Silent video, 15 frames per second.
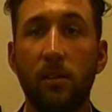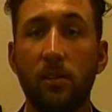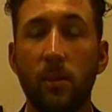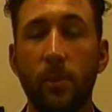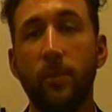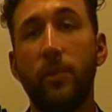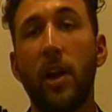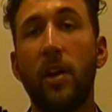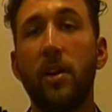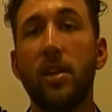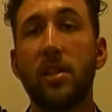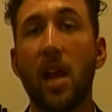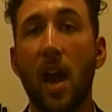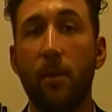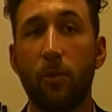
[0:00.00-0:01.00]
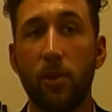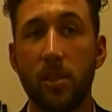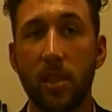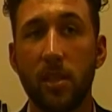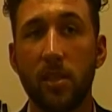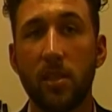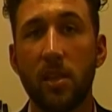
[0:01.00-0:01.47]
some various
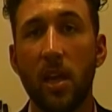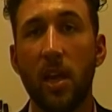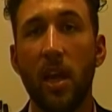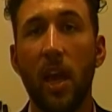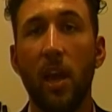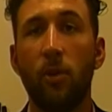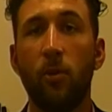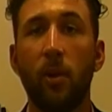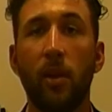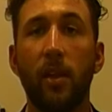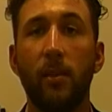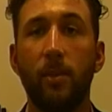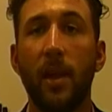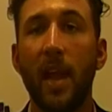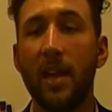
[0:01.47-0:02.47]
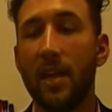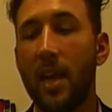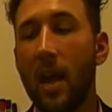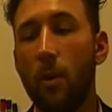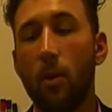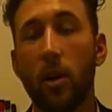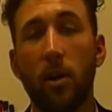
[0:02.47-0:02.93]
conferences and really began
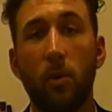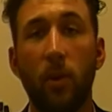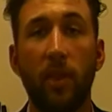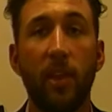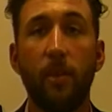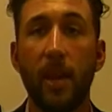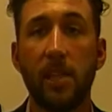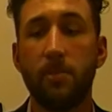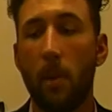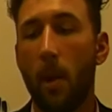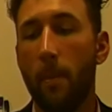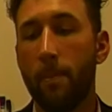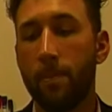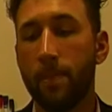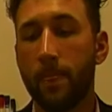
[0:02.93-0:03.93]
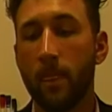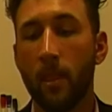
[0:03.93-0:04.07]
to network within baseball.